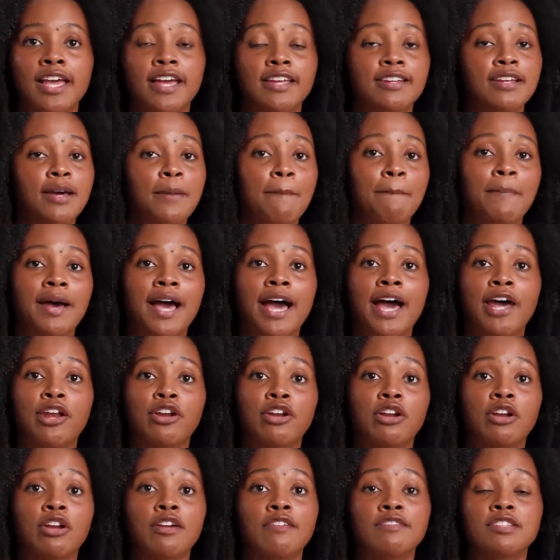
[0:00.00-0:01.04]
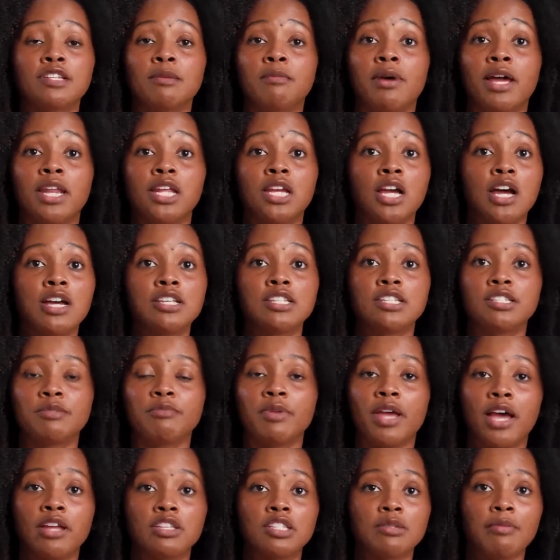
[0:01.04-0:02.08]
It doesn't matter if somebody cusses
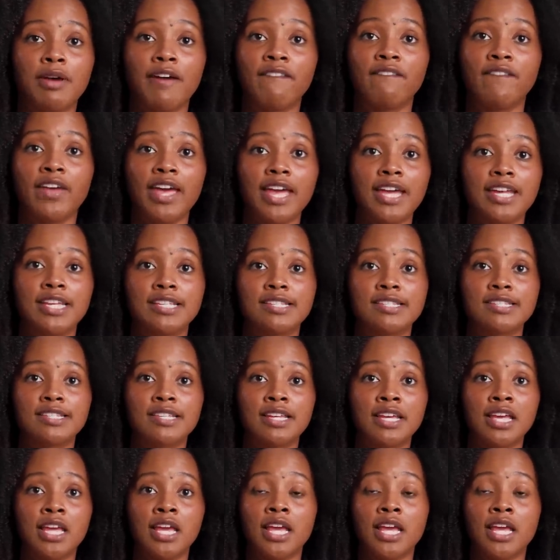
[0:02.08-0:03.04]
me out to my face.